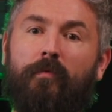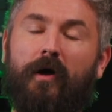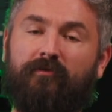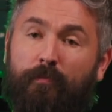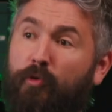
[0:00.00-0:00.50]

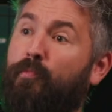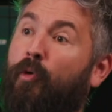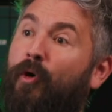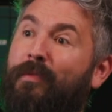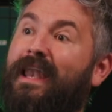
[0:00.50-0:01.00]
as a boot
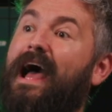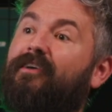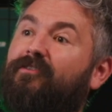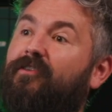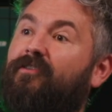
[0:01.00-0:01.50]
boy, being
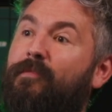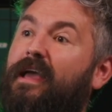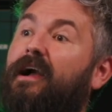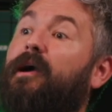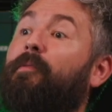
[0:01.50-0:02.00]
asked to
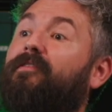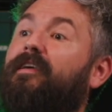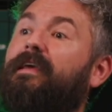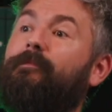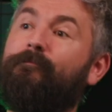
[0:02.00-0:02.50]
make a cup of
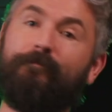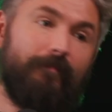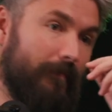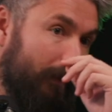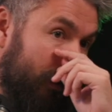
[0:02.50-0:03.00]
tea.
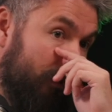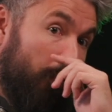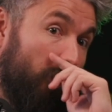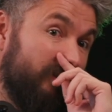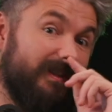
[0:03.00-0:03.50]
Mm-hmm. And the
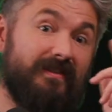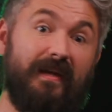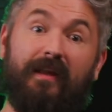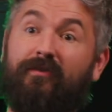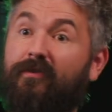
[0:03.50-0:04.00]
boys had said